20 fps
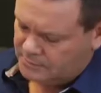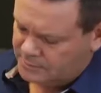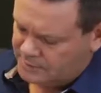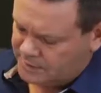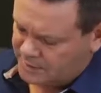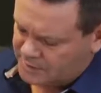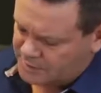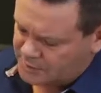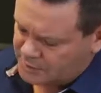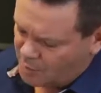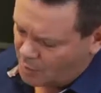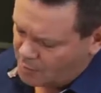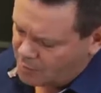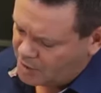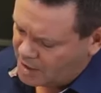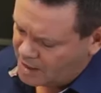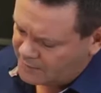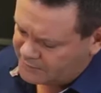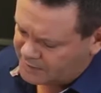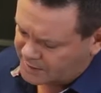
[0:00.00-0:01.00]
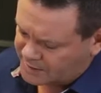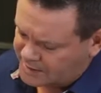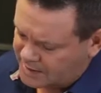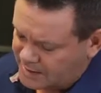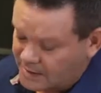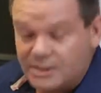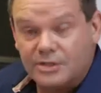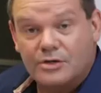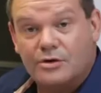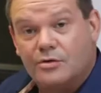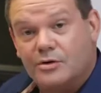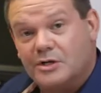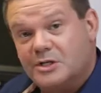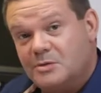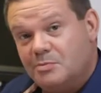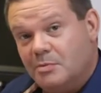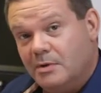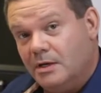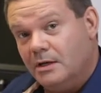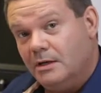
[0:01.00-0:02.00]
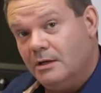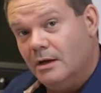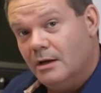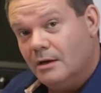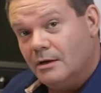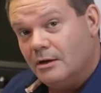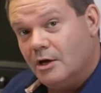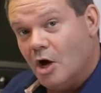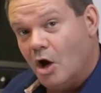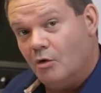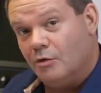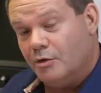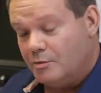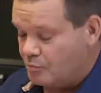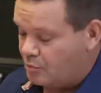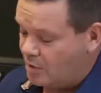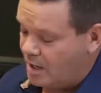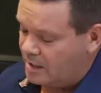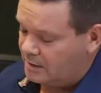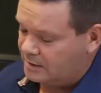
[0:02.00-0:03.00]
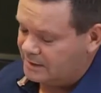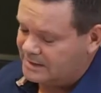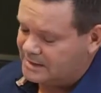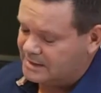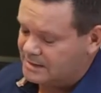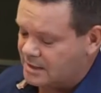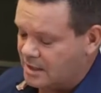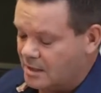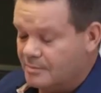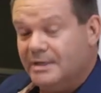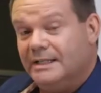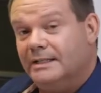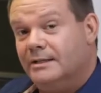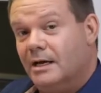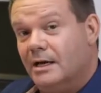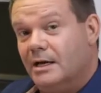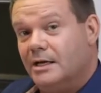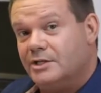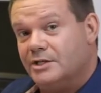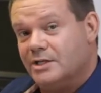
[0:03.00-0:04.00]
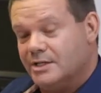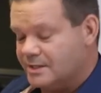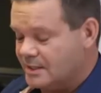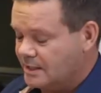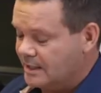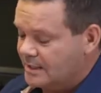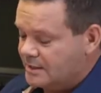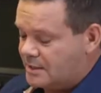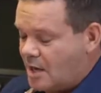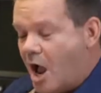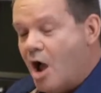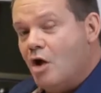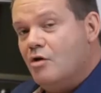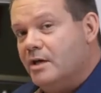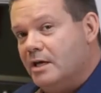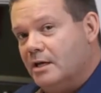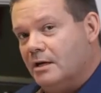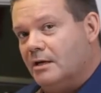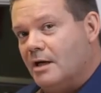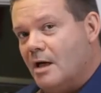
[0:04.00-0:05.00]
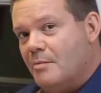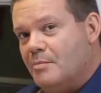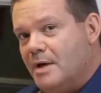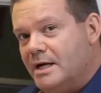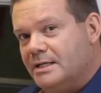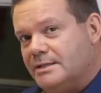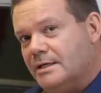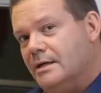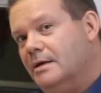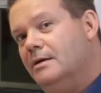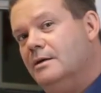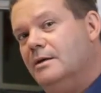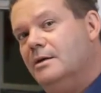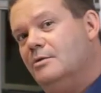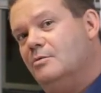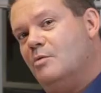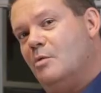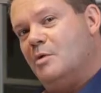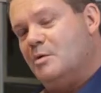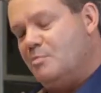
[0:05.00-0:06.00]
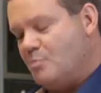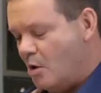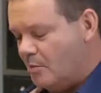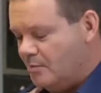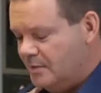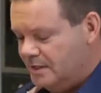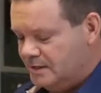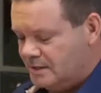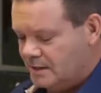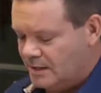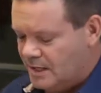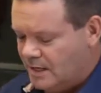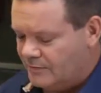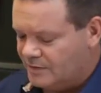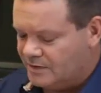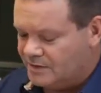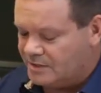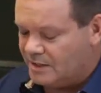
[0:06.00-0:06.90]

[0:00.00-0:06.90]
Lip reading: So this is what we're after. See this crispy golden brown? This is going to be delicious, and that's only going to get better when we pop these in the oven.